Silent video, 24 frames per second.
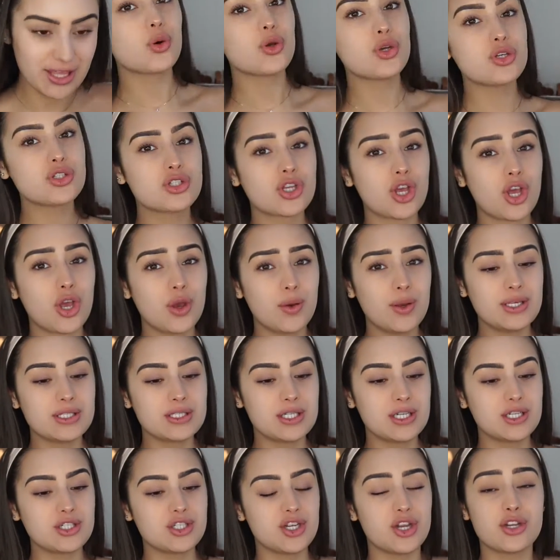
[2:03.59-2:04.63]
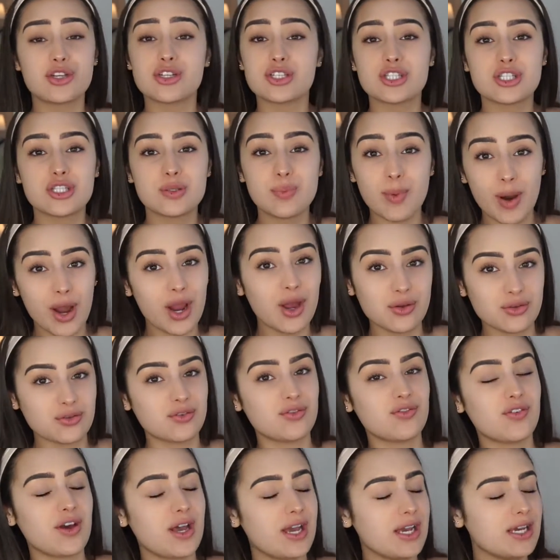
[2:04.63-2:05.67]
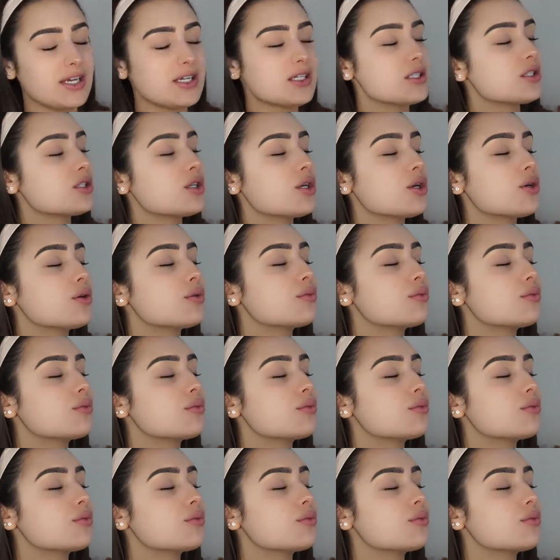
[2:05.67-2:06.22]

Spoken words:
All you do is literally just spray it on your face.